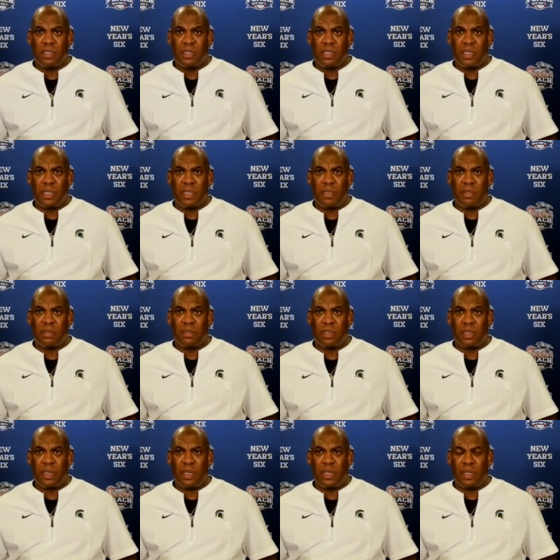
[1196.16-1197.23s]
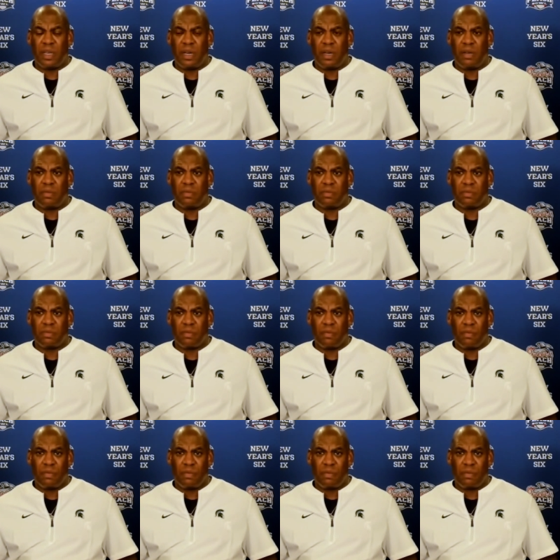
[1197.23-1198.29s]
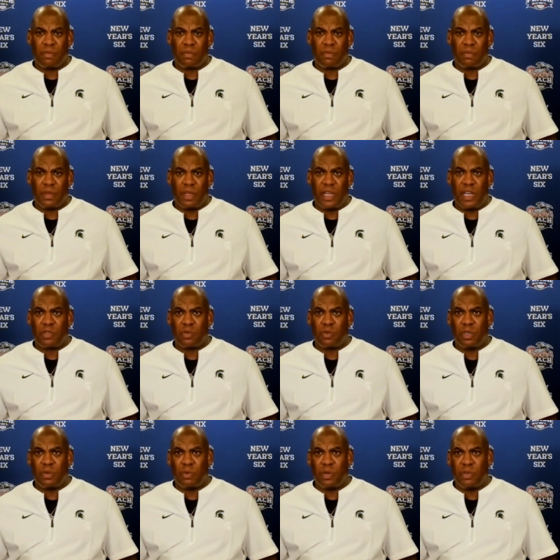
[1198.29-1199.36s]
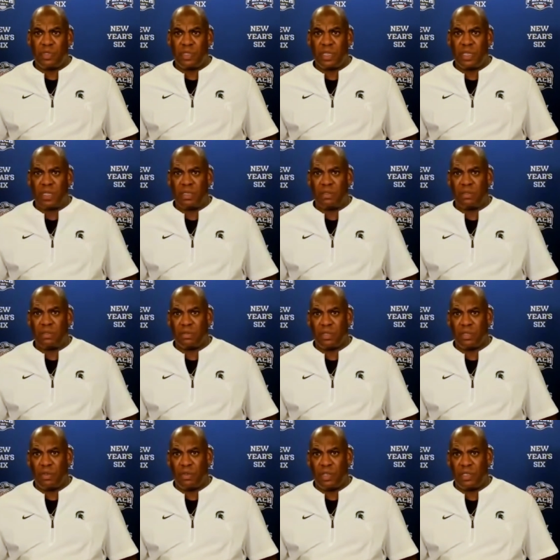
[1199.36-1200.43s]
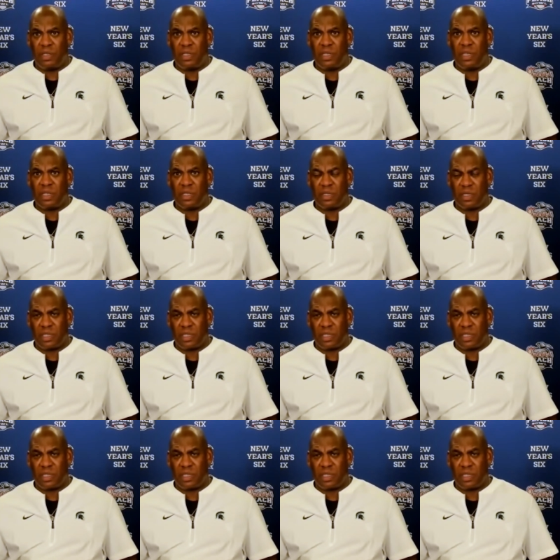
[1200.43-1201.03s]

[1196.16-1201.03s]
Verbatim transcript: and and um, and that's what we've seen you know this season. Just